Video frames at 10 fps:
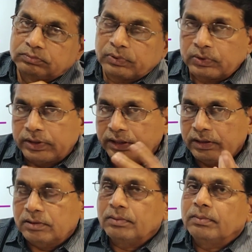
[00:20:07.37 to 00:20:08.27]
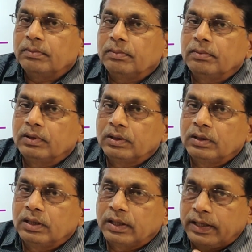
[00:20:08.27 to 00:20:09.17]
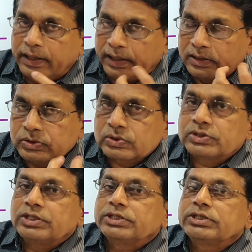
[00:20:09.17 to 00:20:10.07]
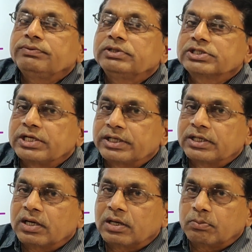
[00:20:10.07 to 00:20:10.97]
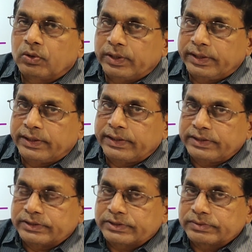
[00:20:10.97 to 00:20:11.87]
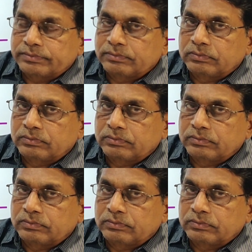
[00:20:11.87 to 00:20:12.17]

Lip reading: Protein and associated with certain carbohydrates.